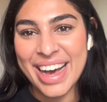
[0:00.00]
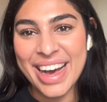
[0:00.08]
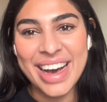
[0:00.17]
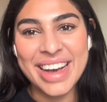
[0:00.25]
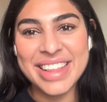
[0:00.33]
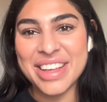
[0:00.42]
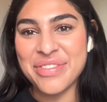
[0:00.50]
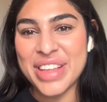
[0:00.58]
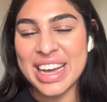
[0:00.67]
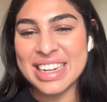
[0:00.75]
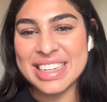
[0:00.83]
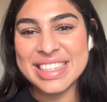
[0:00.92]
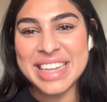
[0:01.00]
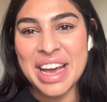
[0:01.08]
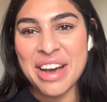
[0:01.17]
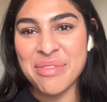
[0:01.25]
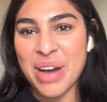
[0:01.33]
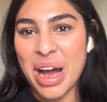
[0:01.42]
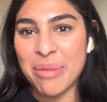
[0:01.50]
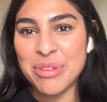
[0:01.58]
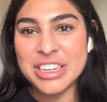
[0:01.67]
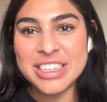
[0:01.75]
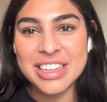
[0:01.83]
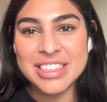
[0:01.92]
I love that. Sam, I'm
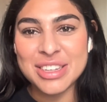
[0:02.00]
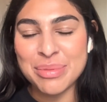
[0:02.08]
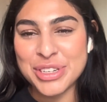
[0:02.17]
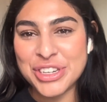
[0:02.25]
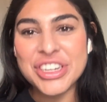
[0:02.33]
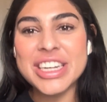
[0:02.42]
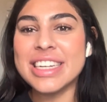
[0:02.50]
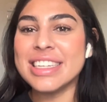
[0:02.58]
going to take this opportunity